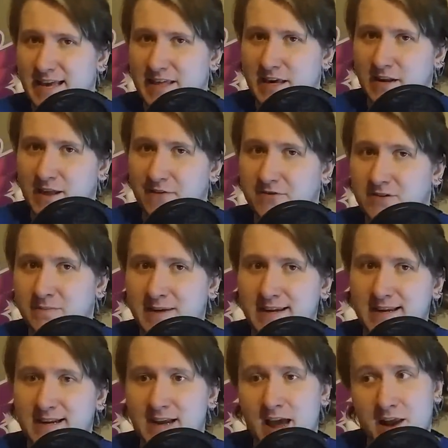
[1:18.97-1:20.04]
that'll have to
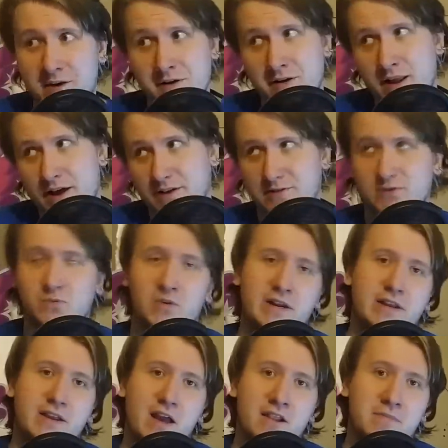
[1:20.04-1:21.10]
be next
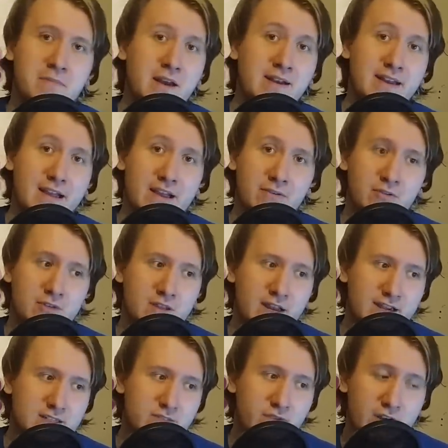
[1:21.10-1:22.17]
week on Monday when the
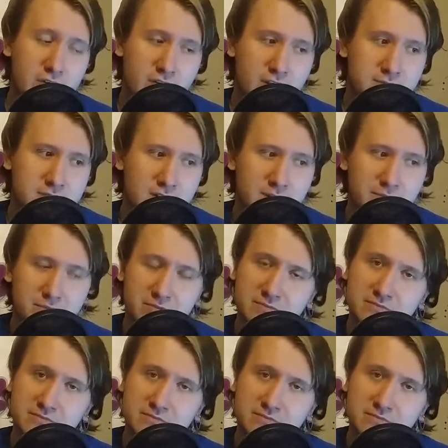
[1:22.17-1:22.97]
next video comes up.